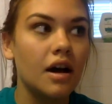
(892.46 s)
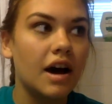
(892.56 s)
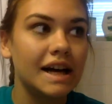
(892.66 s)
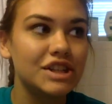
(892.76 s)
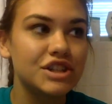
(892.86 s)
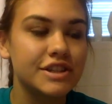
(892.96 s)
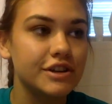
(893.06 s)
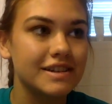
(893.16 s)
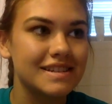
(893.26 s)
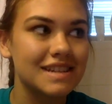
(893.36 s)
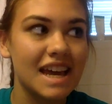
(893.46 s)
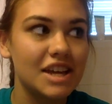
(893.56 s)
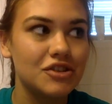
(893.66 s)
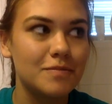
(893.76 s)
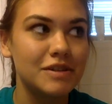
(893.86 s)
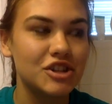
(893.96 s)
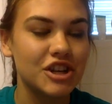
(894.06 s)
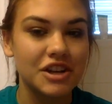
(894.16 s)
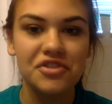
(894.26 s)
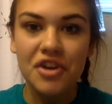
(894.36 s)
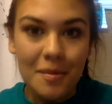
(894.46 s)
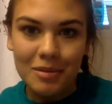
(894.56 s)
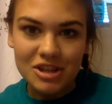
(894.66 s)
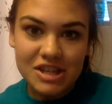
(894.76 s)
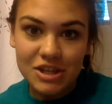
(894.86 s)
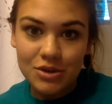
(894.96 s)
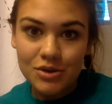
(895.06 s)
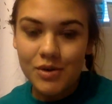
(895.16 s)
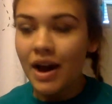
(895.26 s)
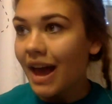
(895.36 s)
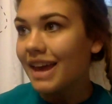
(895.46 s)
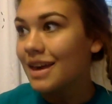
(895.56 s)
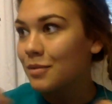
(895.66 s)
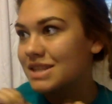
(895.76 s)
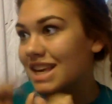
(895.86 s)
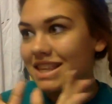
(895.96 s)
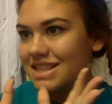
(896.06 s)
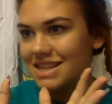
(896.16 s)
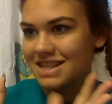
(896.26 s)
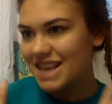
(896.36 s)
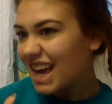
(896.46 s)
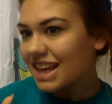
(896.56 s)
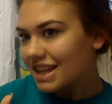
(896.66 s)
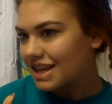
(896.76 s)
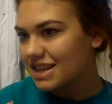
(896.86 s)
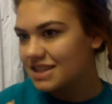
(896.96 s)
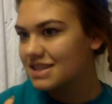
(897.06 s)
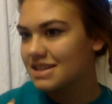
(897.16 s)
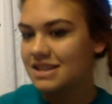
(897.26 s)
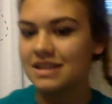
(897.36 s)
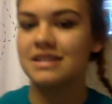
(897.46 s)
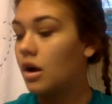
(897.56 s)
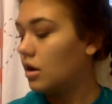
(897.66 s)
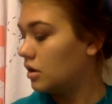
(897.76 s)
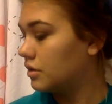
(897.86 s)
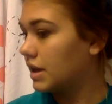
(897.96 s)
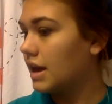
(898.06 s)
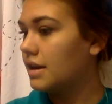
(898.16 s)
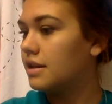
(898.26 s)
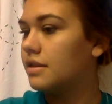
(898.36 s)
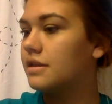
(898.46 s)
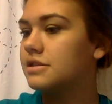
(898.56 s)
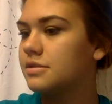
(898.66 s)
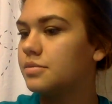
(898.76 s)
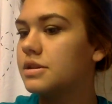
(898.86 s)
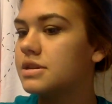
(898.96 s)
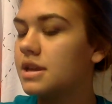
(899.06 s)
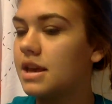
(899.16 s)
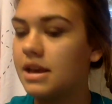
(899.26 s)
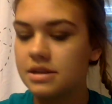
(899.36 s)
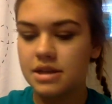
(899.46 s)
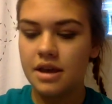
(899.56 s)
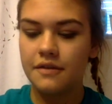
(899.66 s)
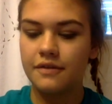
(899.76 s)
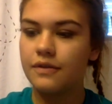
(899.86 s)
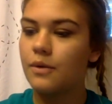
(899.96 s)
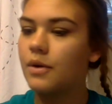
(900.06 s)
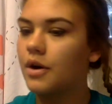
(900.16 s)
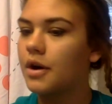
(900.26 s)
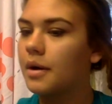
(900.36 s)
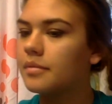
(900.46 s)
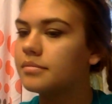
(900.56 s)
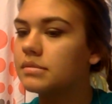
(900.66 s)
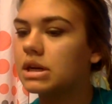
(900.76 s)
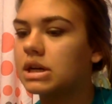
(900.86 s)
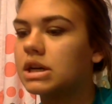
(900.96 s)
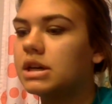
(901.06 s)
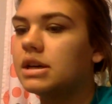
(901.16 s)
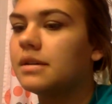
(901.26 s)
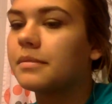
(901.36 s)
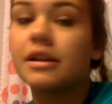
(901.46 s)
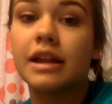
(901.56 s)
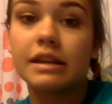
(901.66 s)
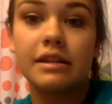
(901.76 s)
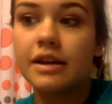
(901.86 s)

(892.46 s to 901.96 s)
I just took a slight intermission, but to you, it was instantaneous. Okay, this was it for my collecting